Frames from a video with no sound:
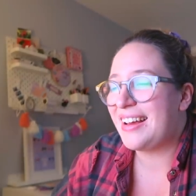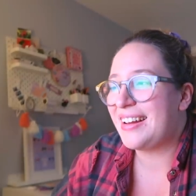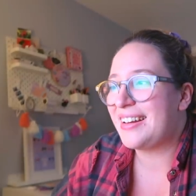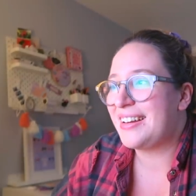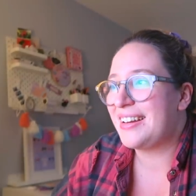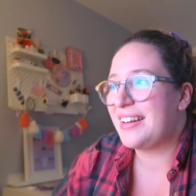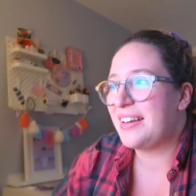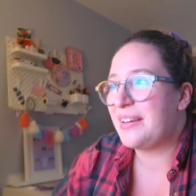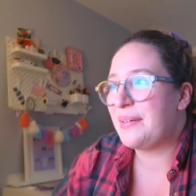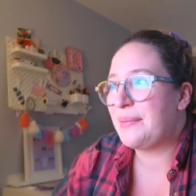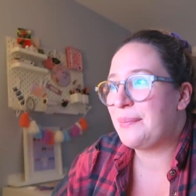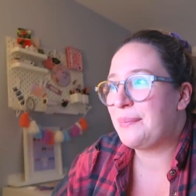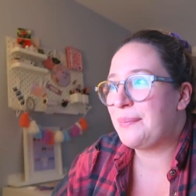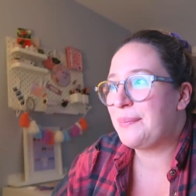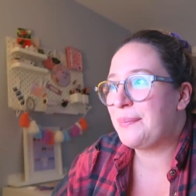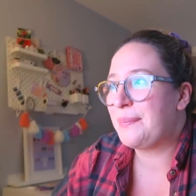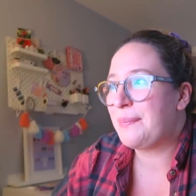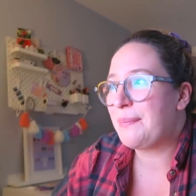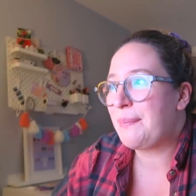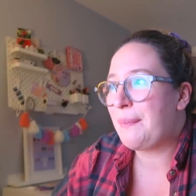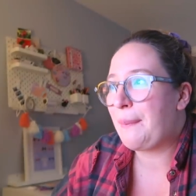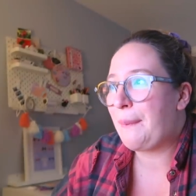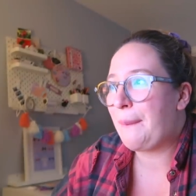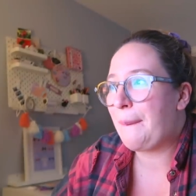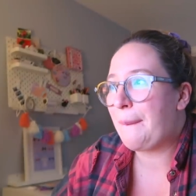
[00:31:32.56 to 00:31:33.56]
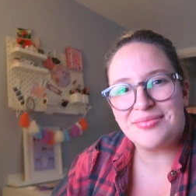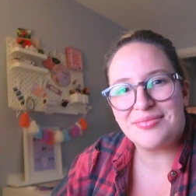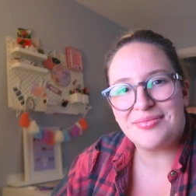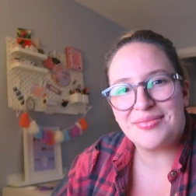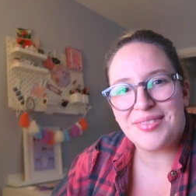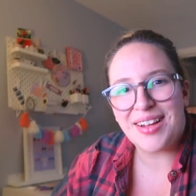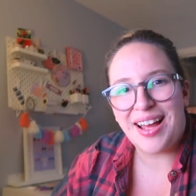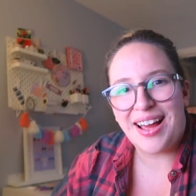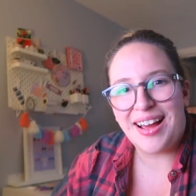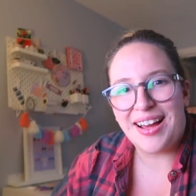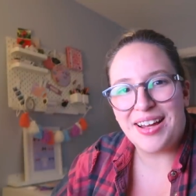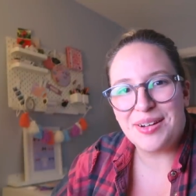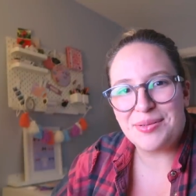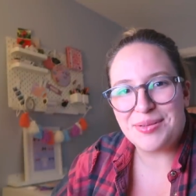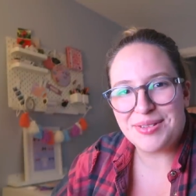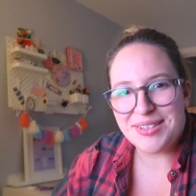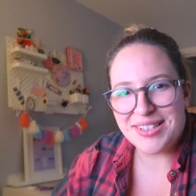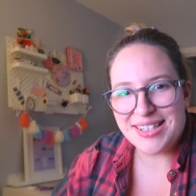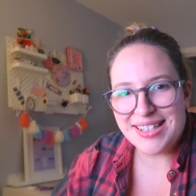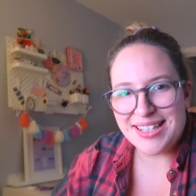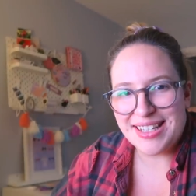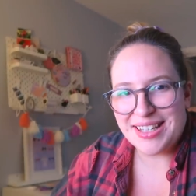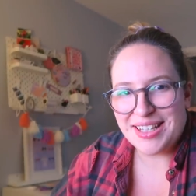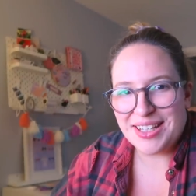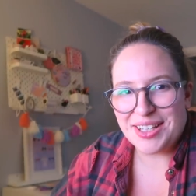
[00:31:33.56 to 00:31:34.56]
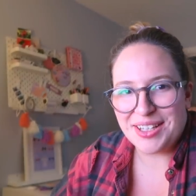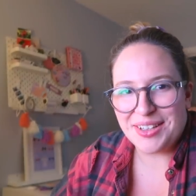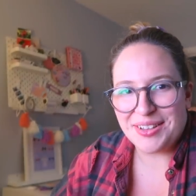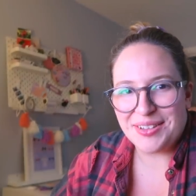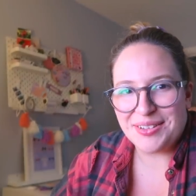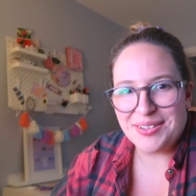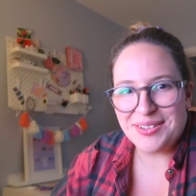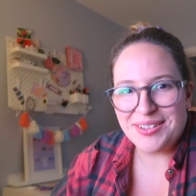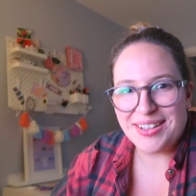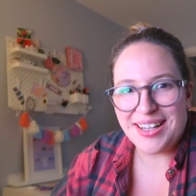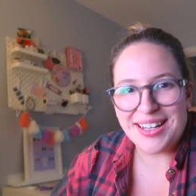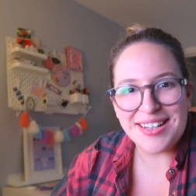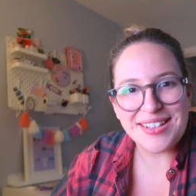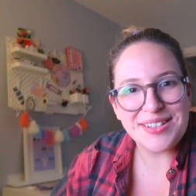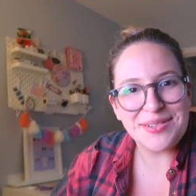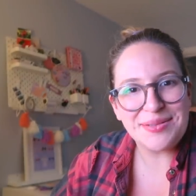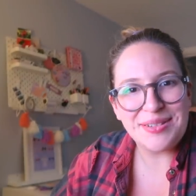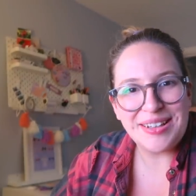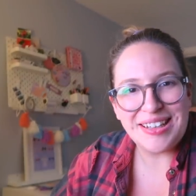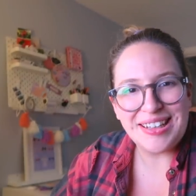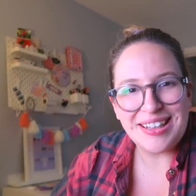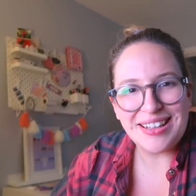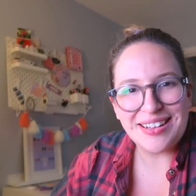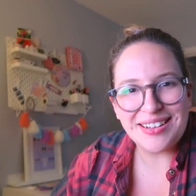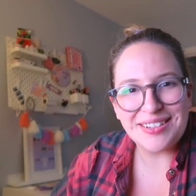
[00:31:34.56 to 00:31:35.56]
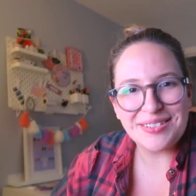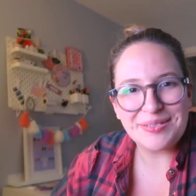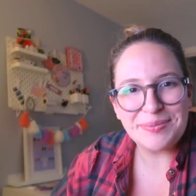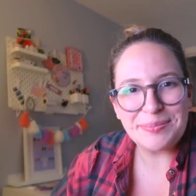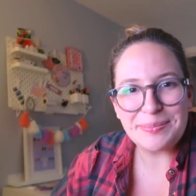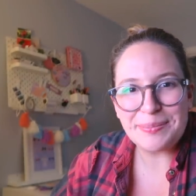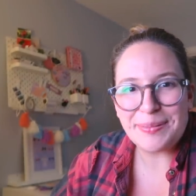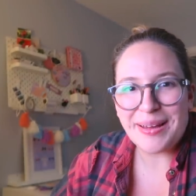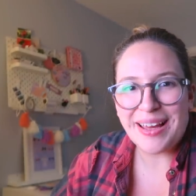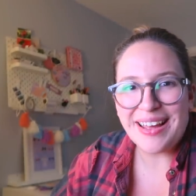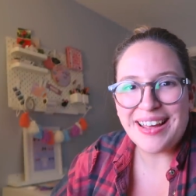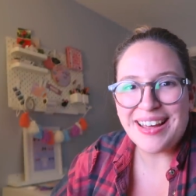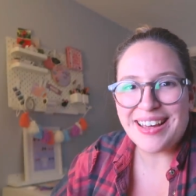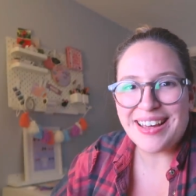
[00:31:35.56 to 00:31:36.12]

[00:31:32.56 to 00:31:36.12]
and um, I will see you next week. Bye